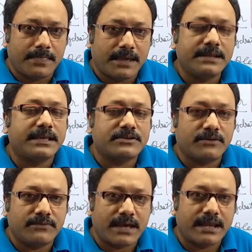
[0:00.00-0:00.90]
In case
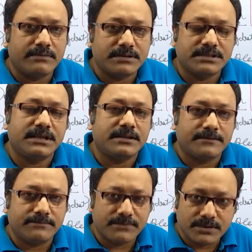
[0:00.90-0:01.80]
of animals, there
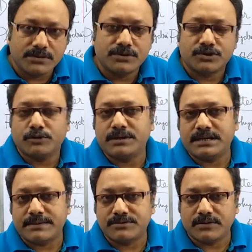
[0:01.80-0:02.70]
are so many
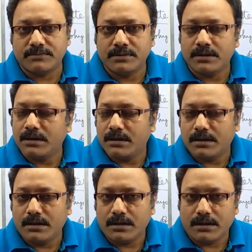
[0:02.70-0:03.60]
types of
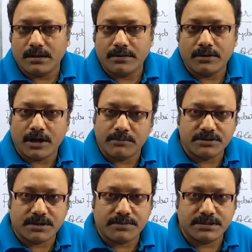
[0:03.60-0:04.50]

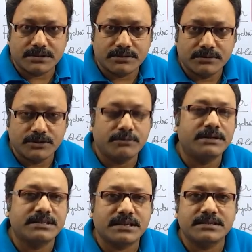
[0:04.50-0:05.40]
hormones are present, which will be
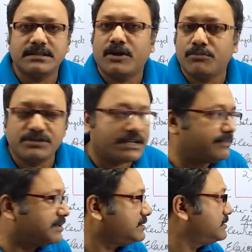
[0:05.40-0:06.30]
discussed in the hormone
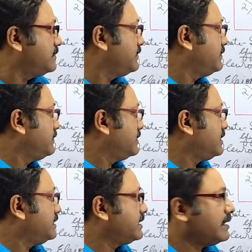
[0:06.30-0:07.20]
chapters.
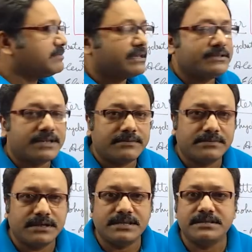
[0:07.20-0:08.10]
Then comes the enzyme.
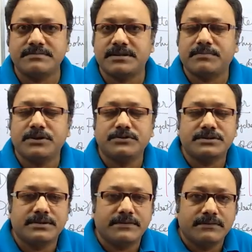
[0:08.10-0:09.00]
Enzymes are
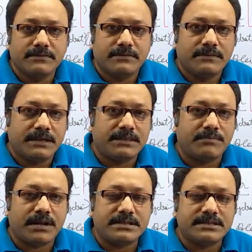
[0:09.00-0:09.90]
produced in the
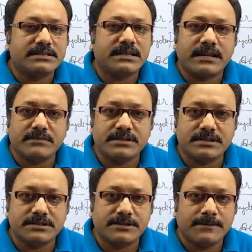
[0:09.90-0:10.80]
plant cells and animal
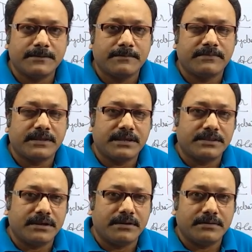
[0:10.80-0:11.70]
cells. In
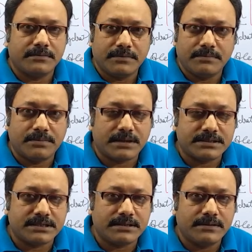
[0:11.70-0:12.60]
the plant
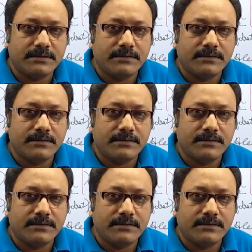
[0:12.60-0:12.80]
cell,